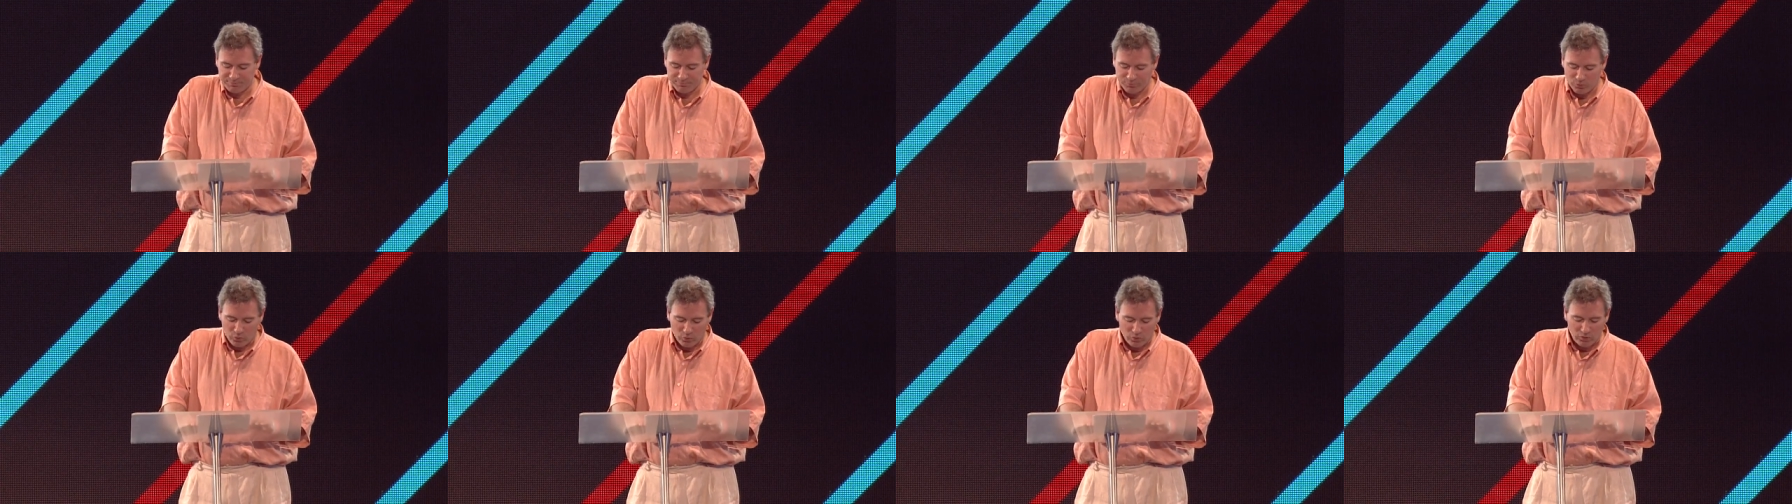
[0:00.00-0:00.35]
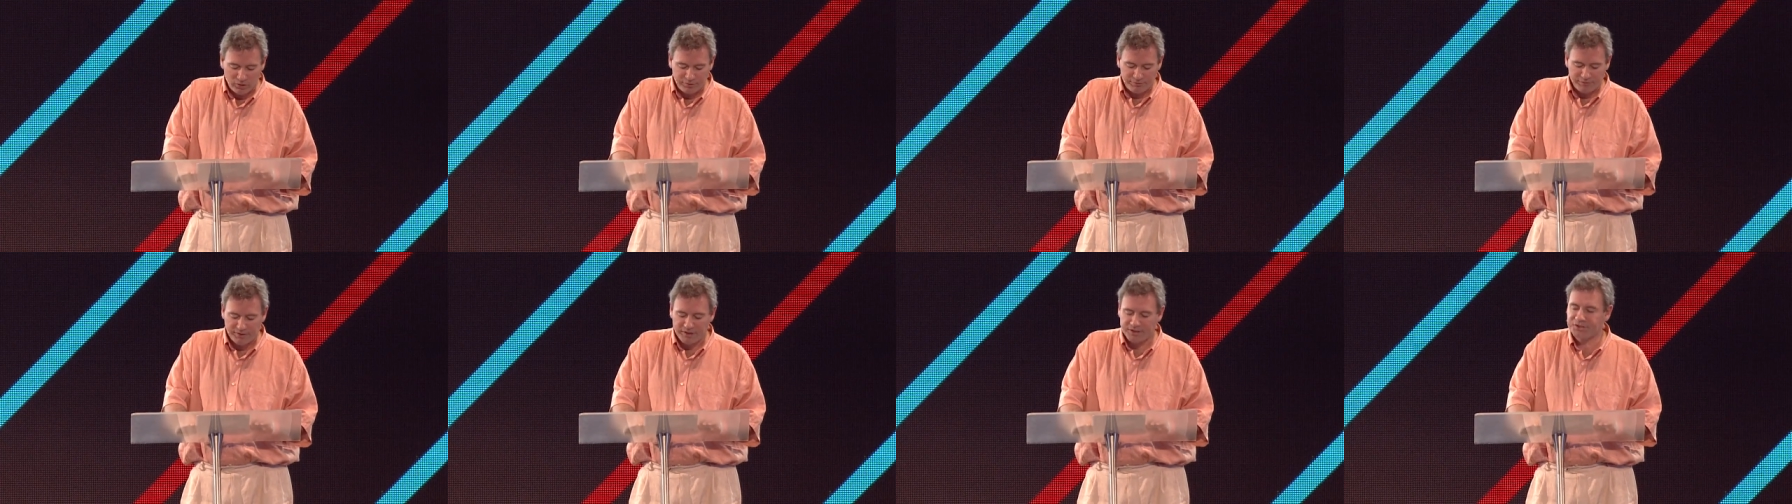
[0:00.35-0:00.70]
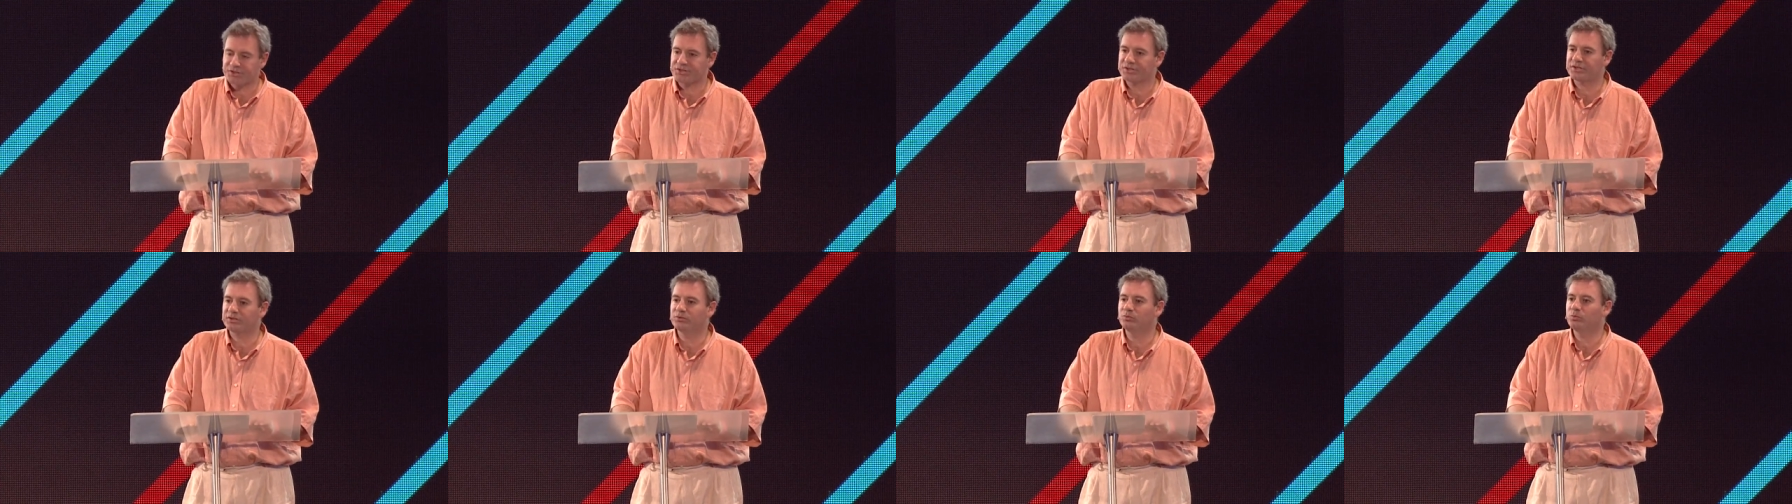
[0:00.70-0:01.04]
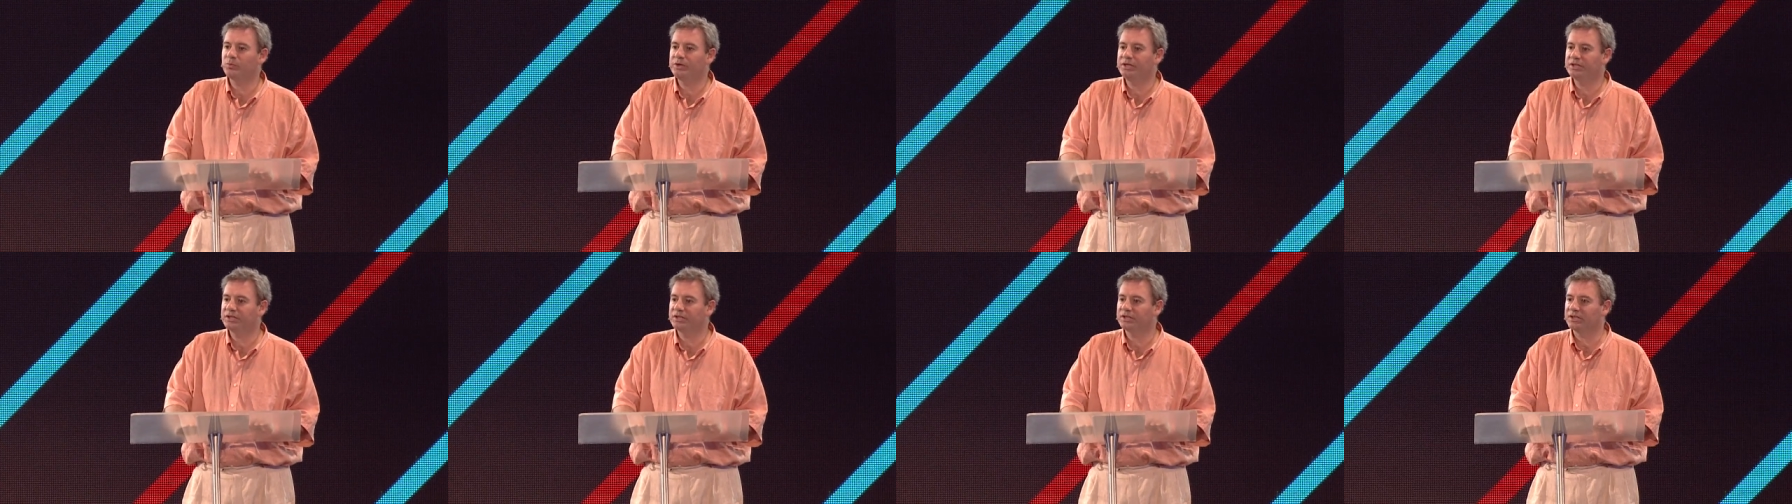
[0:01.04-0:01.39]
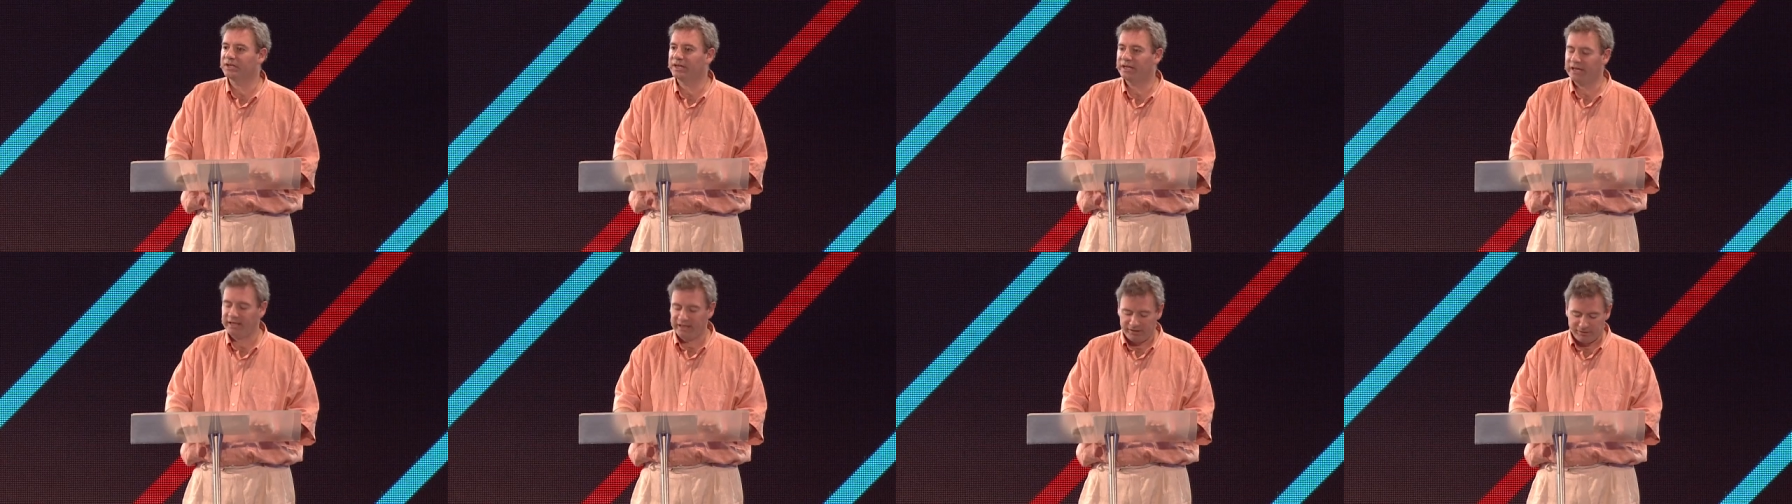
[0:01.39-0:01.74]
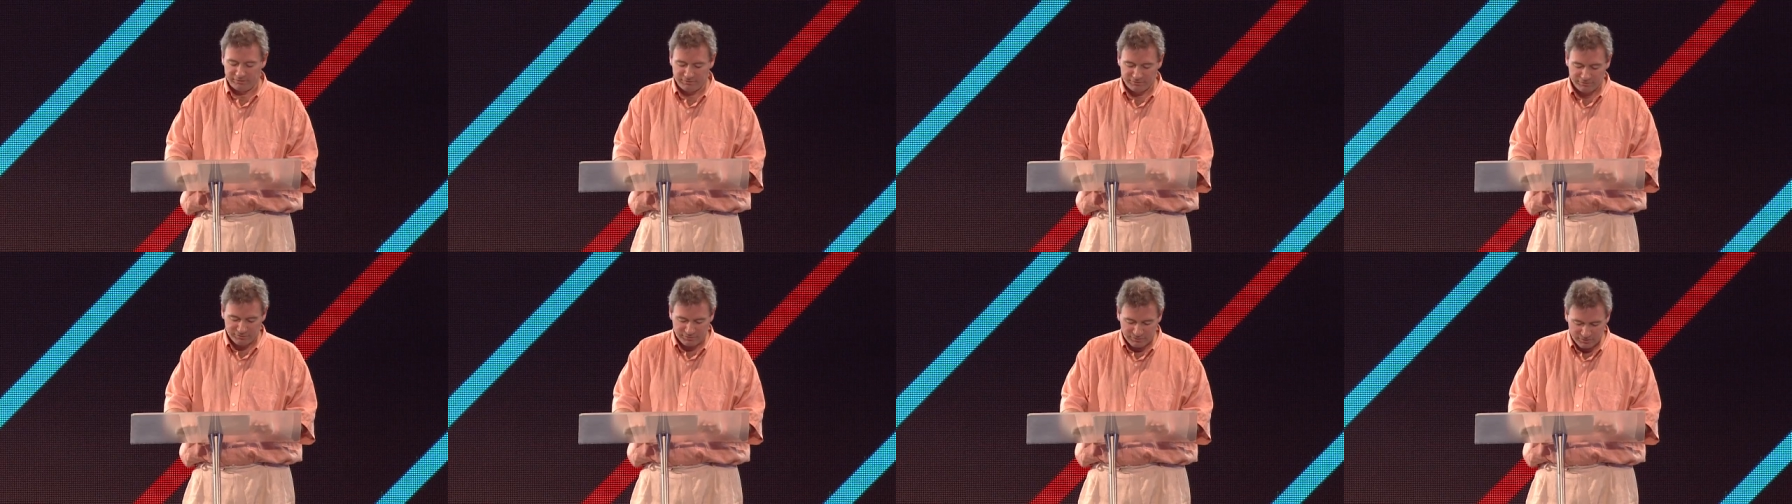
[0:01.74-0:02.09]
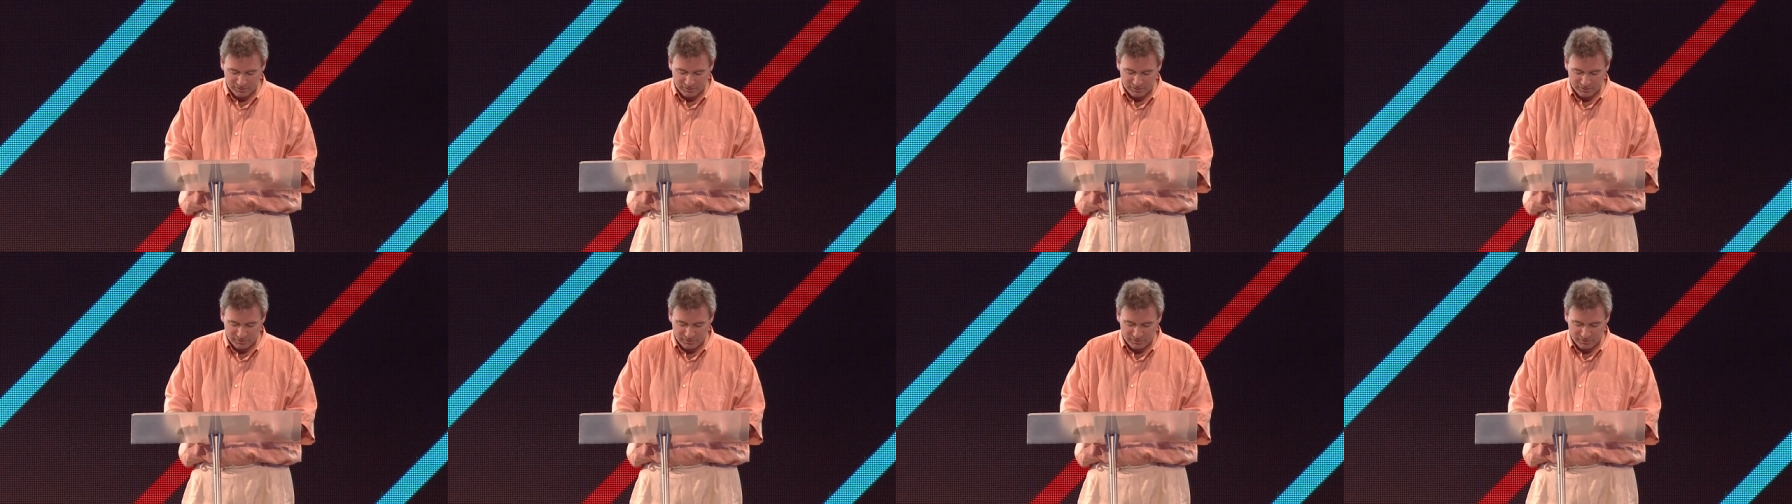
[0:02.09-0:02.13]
more of us than we can give